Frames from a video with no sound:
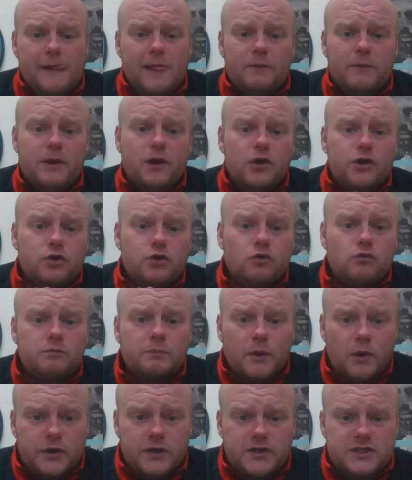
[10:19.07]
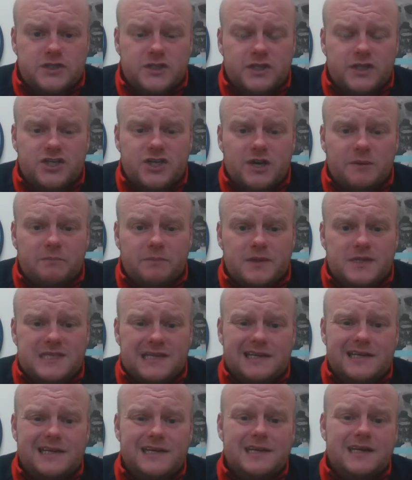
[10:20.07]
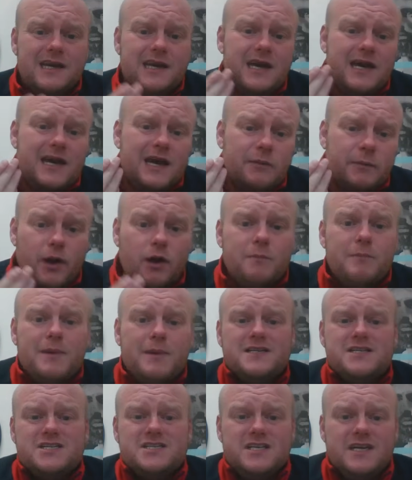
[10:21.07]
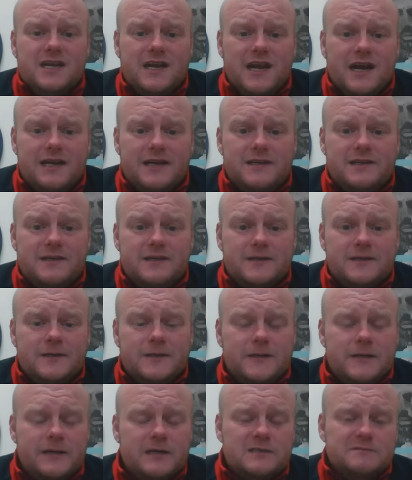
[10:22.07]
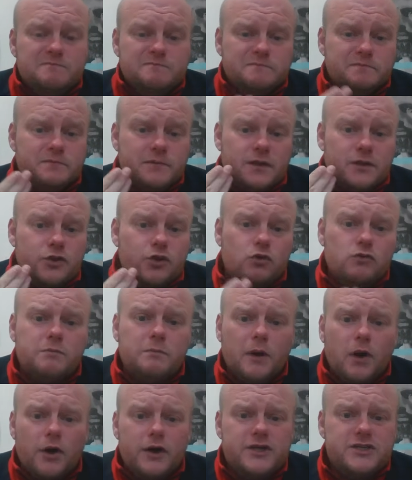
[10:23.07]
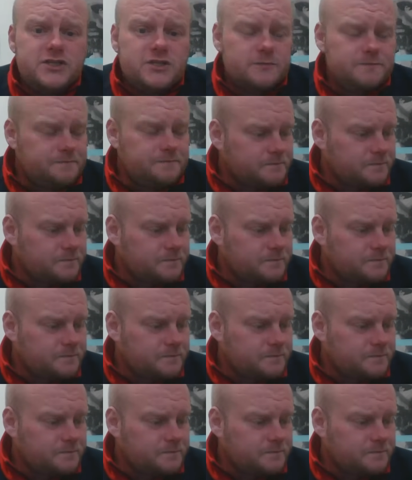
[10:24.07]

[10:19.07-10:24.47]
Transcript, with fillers: We've got Young Boys in the Champions League and we've got Manchester United. Young Boys,